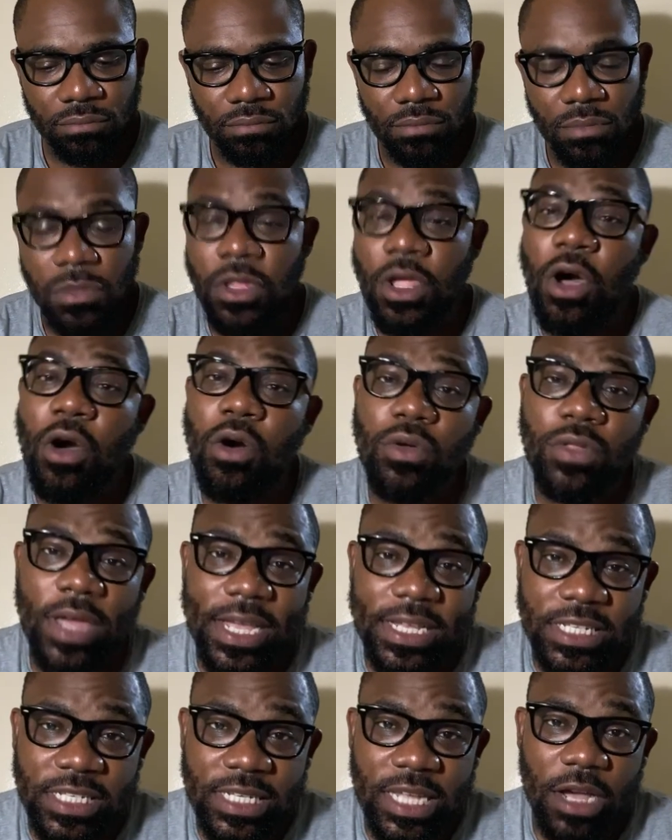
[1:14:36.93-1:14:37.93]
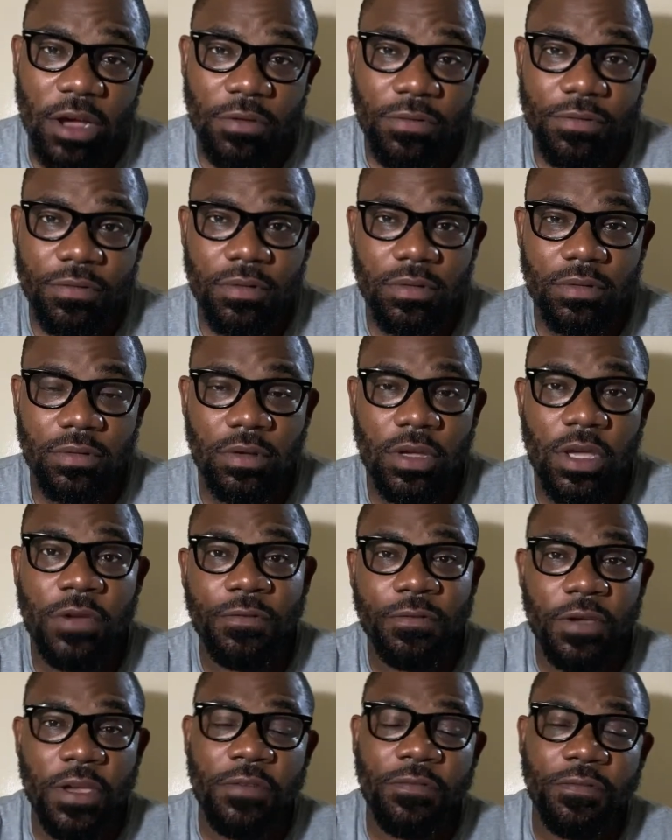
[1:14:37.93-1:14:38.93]
Know thyself.
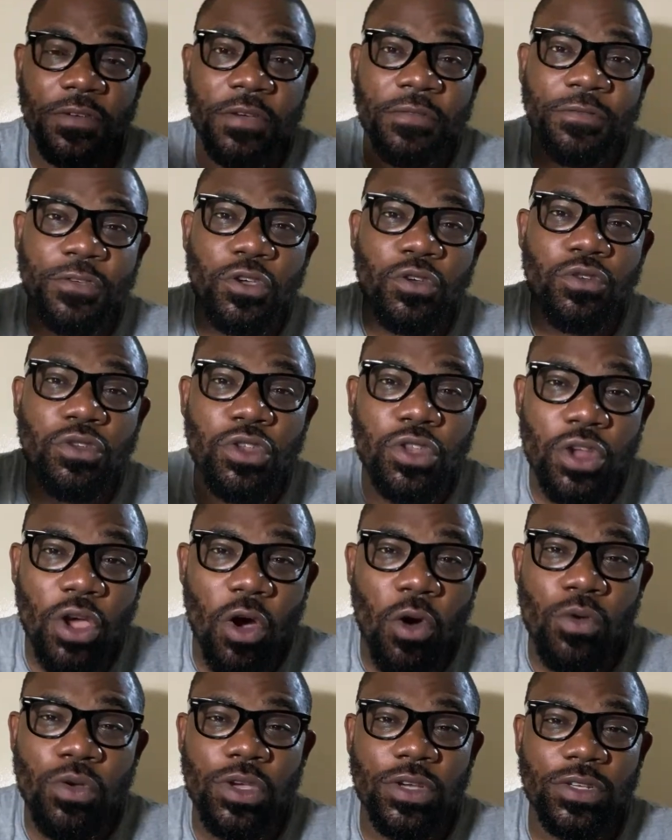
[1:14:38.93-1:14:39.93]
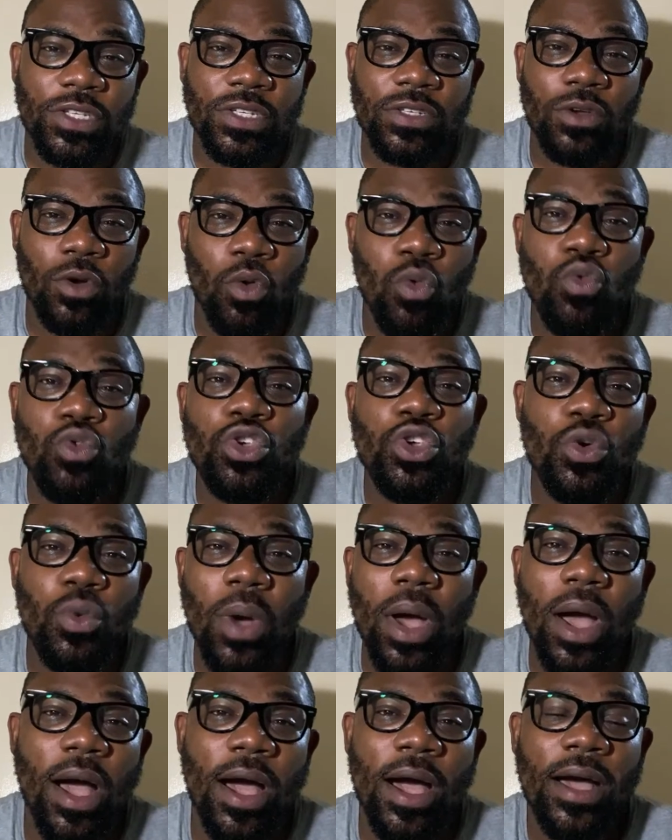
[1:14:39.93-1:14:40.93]
If you know who you
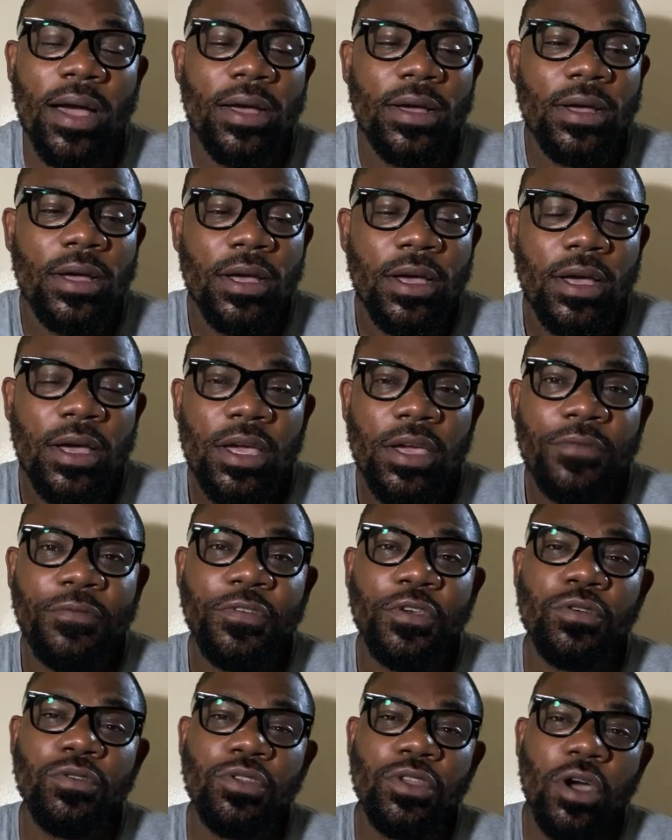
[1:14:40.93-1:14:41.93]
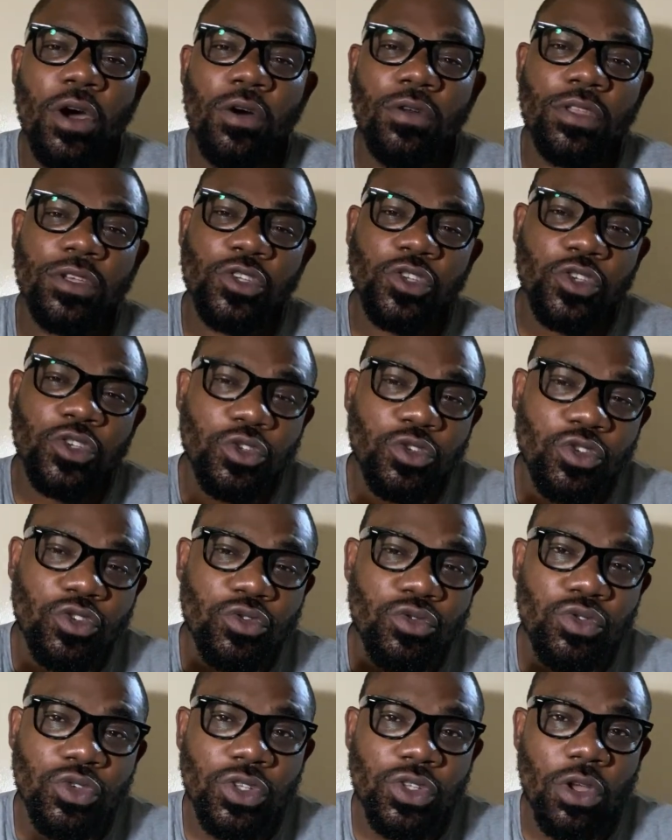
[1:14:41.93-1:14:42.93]
are, if you know the
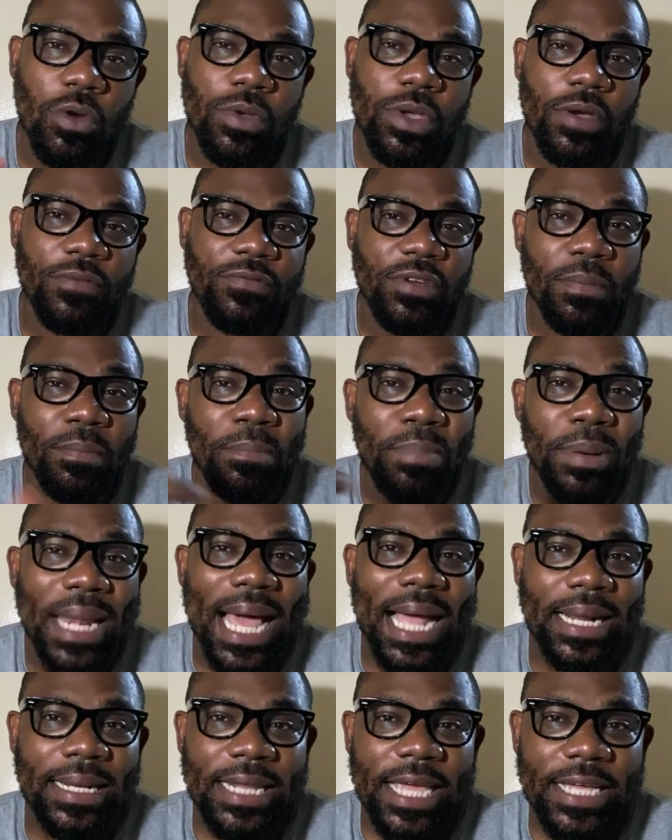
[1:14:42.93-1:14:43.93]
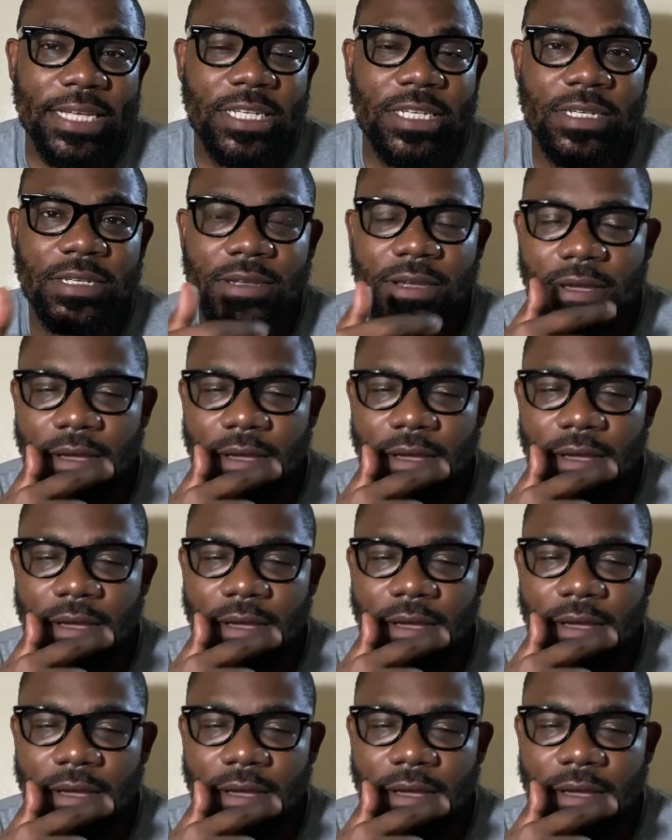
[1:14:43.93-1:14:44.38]
true story of your blackness,